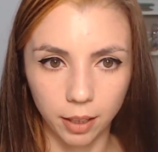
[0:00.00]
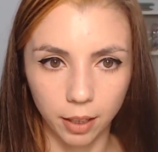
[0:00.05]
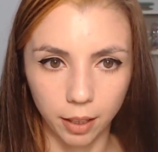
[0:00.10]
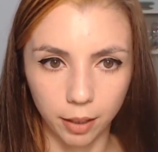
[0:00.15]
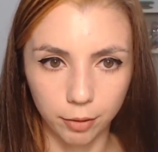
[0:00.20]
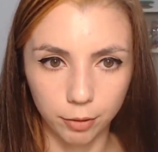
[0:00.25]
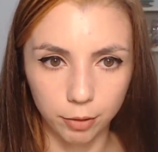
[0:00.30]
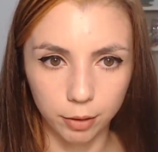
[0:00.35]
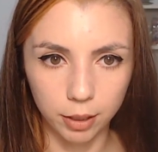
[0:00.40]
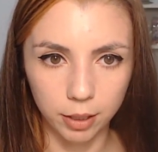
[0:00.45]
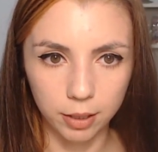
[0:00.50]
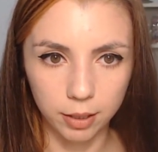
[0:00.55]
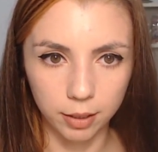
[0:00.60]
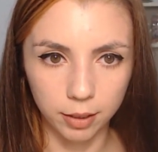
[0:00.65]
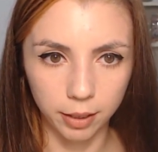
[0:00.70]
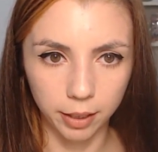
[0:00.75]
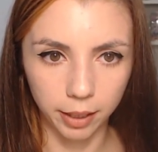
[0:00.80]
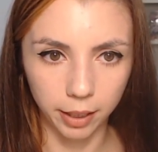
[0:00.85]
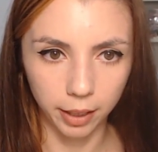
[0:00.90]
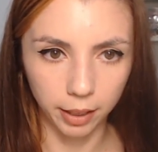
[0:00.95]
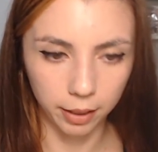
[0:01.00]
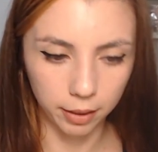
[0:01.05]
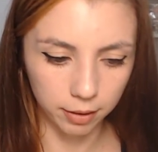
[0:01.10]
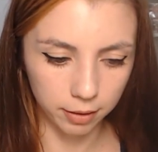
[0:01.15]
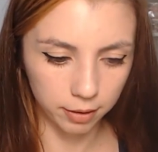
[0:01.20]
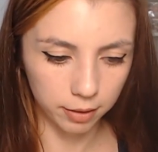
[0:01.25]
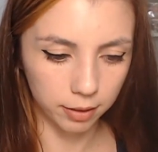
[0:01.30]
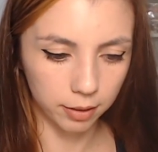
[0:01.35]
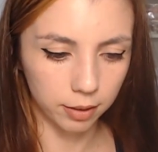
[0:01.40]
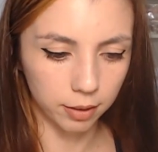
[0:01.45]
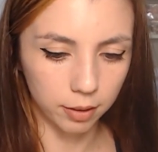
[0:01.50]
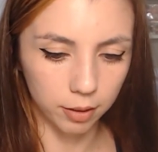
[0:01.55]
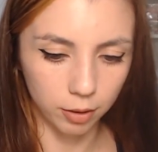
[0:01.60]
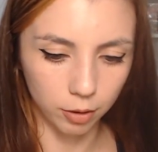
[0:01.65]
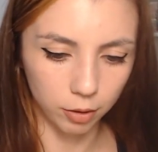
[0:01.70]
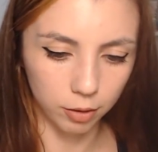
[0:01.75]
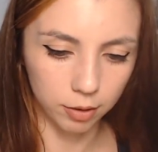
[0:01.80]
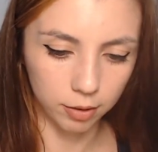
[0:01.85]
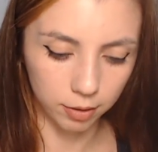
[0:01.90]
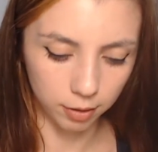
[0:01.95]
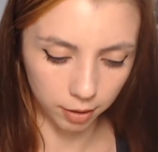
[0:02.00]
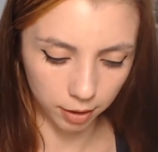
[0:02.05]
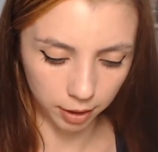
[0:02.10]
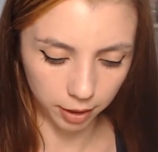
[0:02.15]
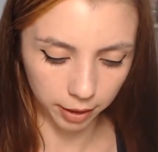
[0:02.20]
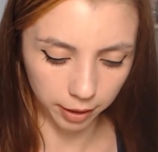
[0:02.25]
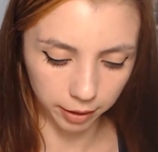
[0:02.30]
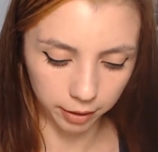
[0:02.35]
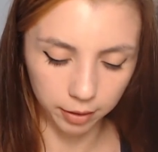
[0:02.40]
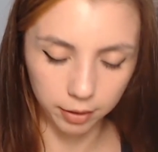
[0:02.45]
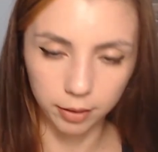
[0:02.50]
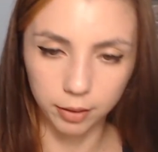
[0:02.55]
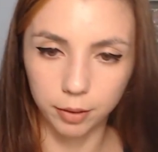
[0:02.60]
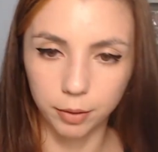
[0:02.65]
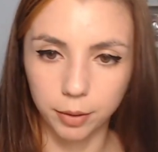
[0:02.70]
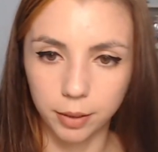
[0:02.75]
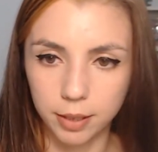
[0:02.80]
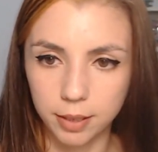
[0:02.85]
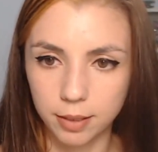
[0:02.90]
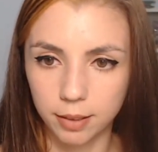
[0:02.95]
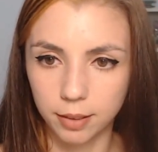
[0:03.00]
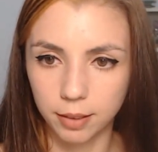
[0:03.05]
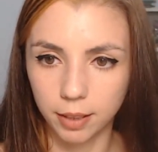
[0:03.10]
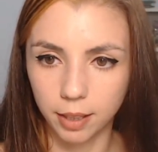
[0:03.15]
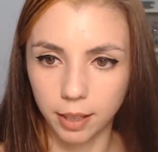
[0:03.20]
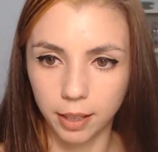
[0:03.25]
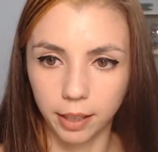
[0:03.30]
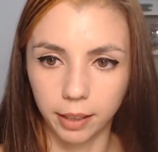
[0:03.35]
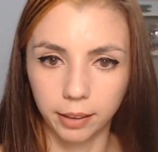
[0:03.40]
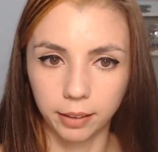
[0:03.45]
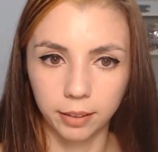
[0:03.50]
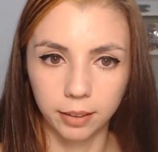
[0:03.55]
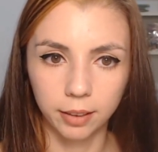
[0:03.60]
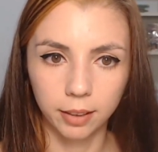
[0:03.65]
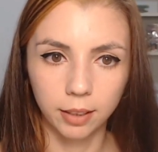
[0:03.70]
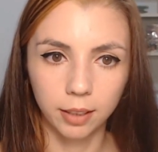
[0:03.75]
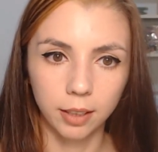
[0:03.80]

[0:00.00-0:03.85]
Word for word: I've written eight, not nine. There is a nine.